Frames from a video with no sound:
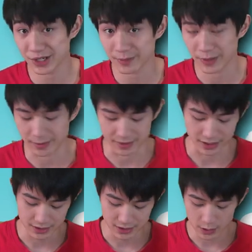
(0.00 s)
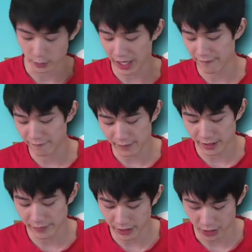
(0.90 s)
Bridge Bam deck, so we have
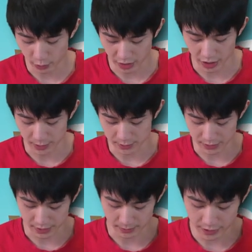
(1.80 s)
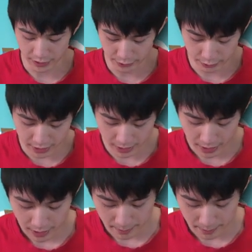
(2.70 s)
very, very quick options. My three